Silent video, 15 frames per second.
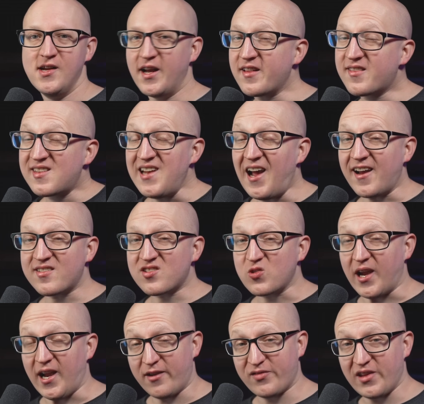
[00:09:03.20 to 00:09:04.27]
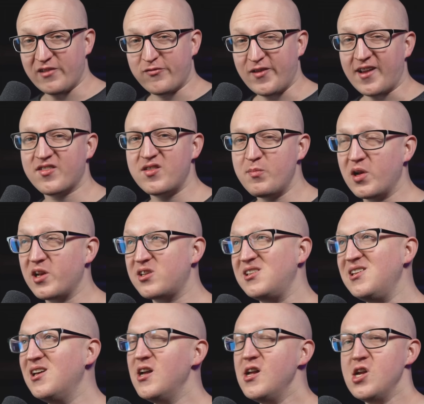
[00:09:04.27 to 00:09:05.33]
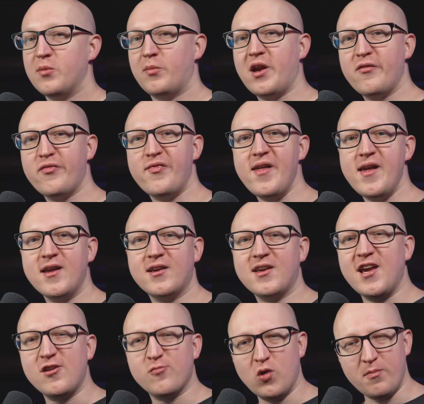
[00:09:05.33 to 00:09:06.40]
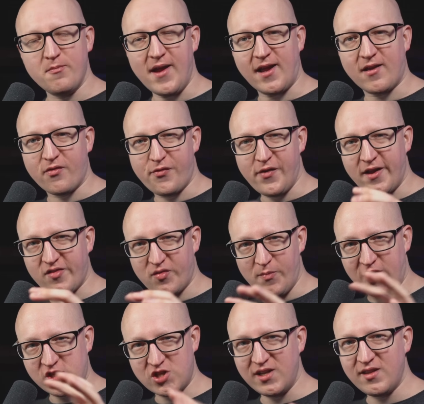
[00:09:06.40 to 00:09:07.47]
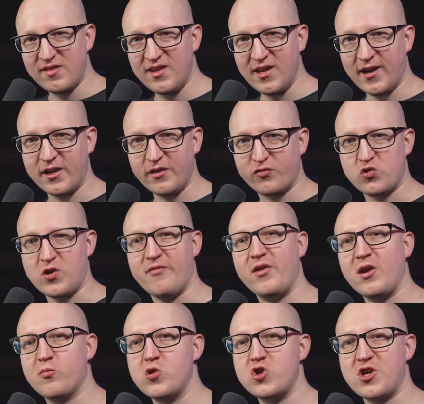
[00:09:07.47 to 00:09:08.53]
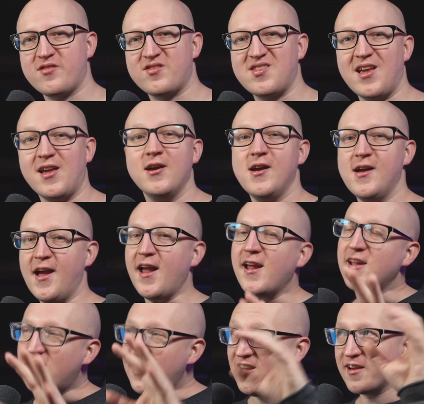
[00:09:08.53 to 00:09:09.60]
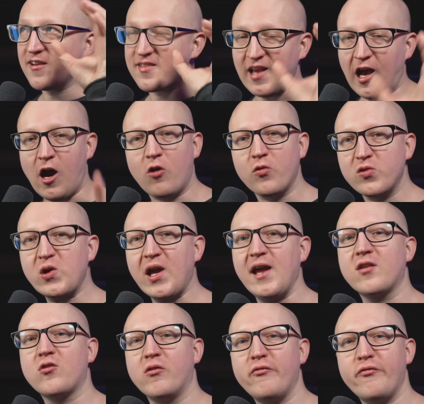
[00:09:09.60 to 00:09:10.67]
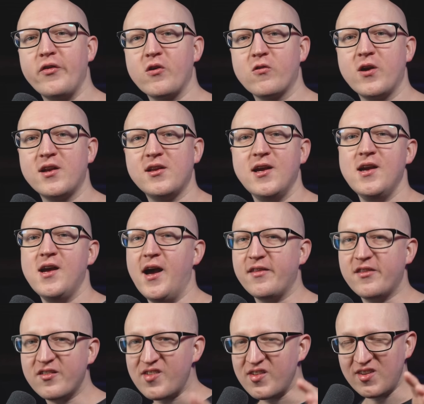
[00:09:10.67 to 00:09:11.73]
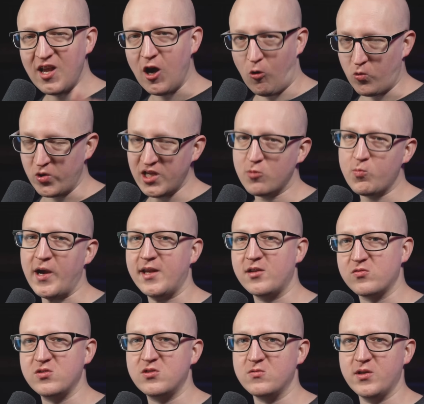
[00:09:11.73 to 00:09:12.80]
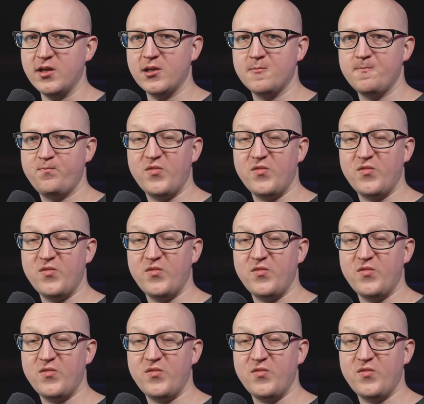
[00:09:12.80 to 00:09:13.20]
It's nice to have that flexibility, but I think it would make things much easier if Traefik would just say, hey, here is how you can configure it, and this is the only way to do it.